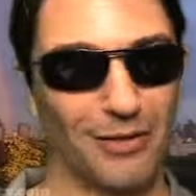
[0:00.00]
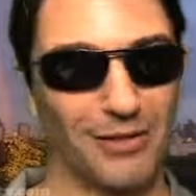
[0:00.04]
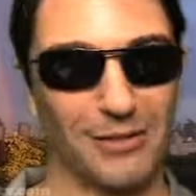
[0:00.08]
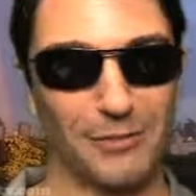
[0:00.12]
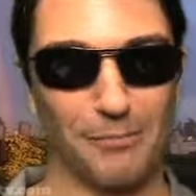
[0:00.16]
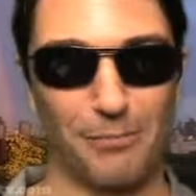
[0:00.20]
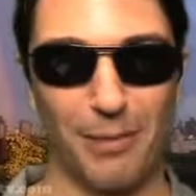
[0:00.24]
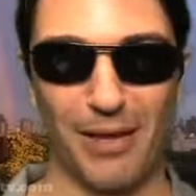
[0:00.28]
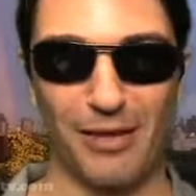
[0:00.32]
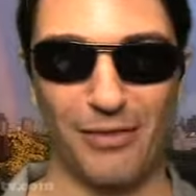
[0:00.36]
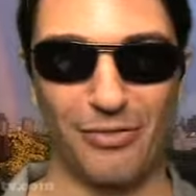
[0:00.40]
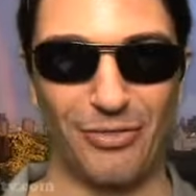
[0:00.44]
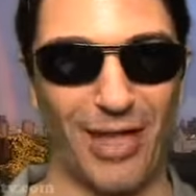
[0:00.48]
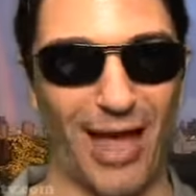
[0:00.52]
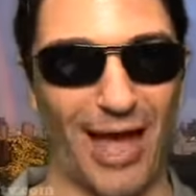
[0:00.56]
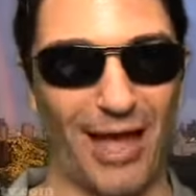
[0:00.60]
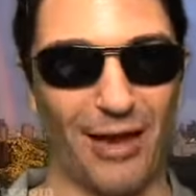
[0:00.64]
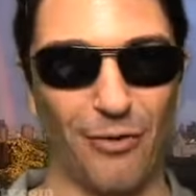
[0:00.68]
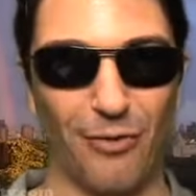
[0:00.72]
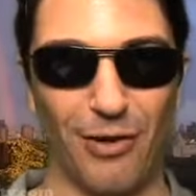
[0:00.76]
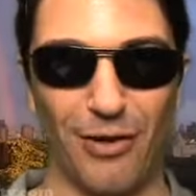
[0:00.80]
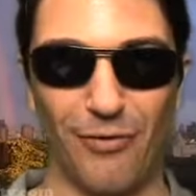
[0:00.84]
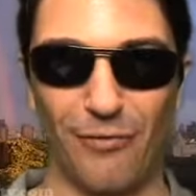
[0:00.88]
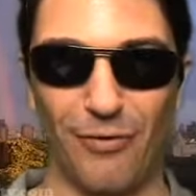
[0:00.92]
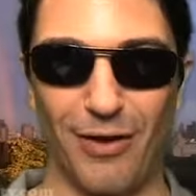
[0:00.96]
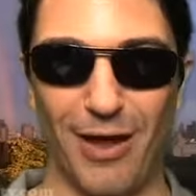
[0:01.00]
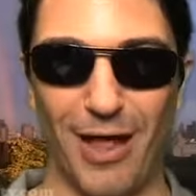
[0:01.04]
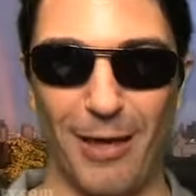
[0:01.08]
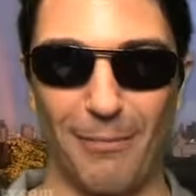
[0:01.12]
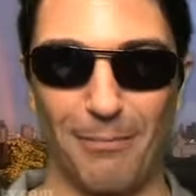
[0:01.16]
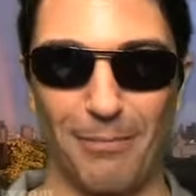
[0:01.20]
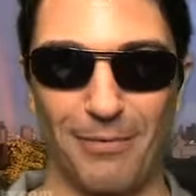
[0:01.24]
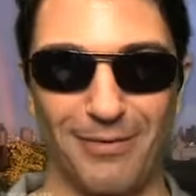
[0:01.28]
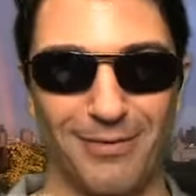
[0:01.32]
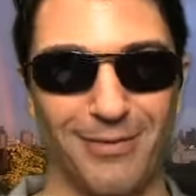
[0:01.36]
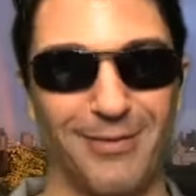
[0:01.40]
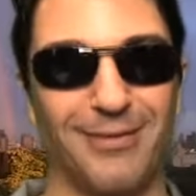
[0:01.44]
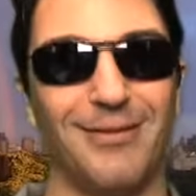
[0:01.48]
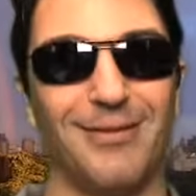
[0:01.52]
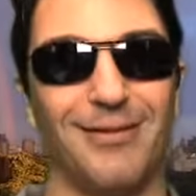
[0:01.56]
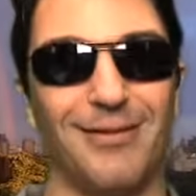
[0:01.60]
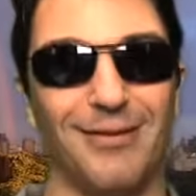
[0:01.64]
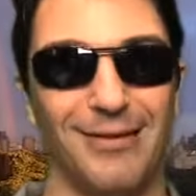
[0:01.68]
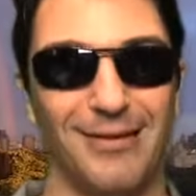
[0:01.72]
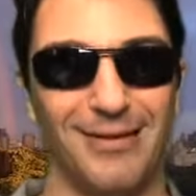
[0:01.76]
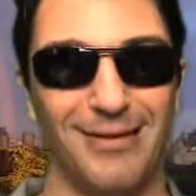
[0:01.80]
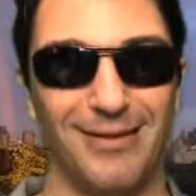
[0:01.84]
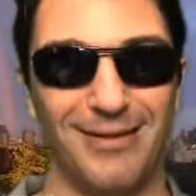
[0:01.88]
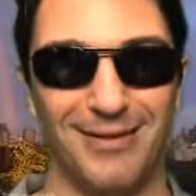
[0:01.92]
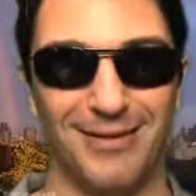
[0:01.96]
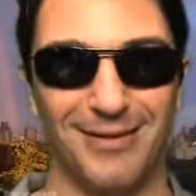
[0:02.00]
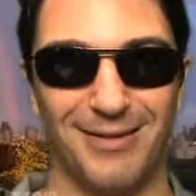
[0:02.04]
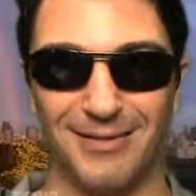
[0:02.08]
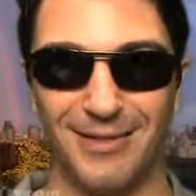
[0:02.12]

expect that'll ever happen.